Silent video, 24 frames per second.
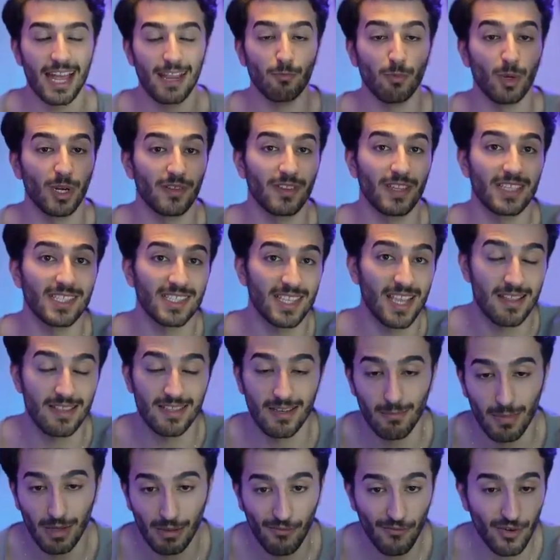and one of the
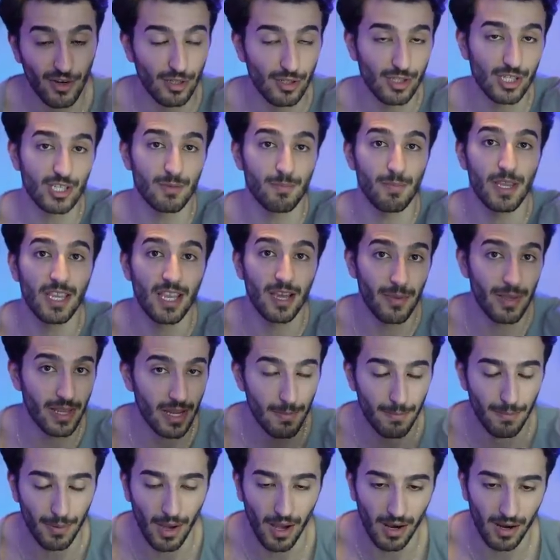center midfielders
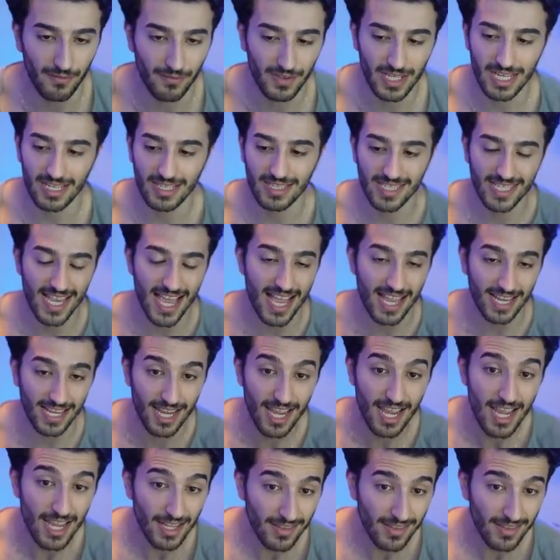becoming a part of the attack,